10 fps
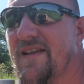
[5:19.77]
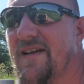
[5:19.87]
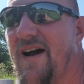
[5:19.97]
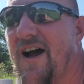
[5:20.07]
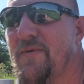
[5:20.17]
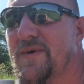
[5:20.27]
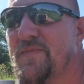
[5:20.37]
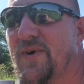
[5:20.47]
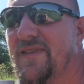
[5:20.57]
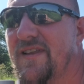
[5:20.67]
I would
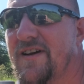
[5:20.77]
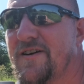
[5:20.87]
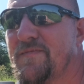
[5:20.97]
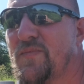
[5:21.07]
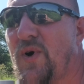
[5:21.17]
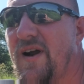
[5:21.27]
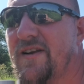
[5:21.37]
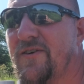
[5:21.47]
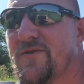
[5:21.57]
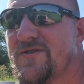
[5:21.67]
put them probably
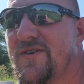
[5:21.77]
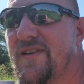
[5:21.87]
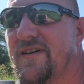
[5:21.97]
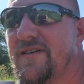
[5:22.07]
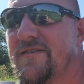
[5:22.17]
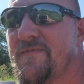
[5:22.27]
closer to the